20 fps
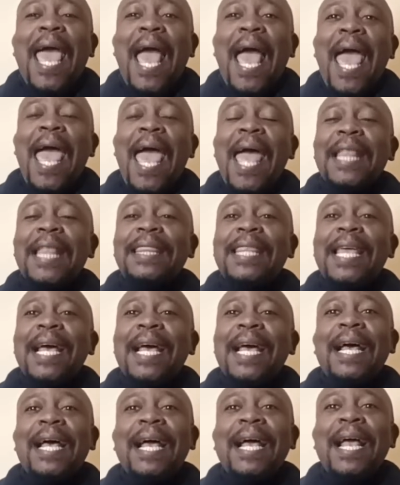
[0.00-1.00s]
and
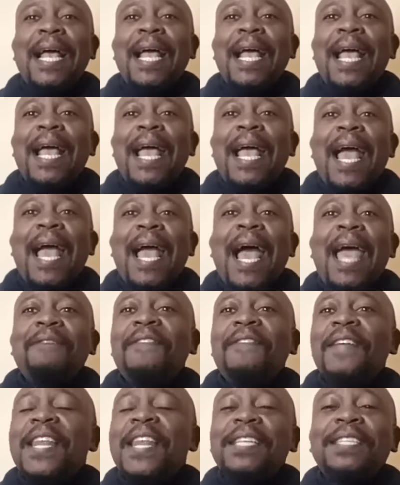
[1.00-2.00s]
uh, I
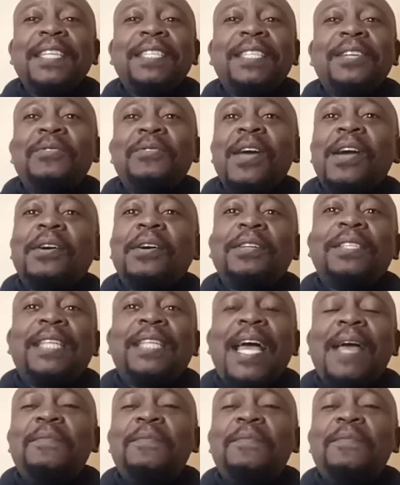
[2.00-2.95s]
finished it in record time.